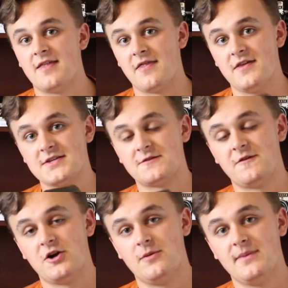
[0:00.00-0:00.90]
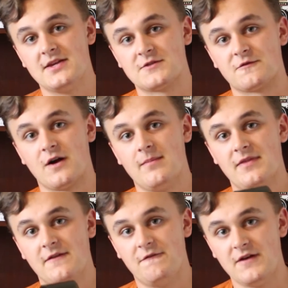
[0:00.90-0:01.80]
that this film is
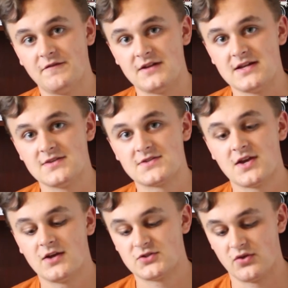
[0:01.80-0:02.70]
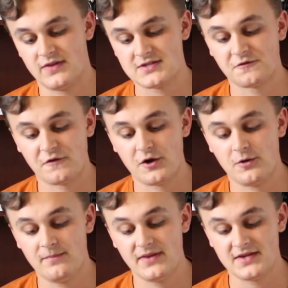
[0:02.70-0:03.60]
from the 50s. So this
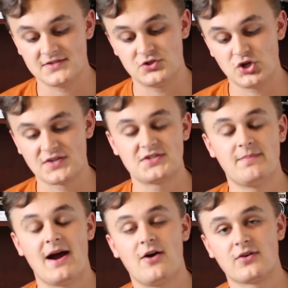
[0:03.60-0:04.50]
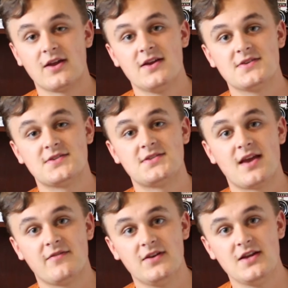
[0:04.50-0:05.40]
film is just about
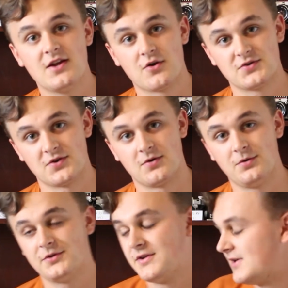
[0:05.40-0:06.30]
70 years old.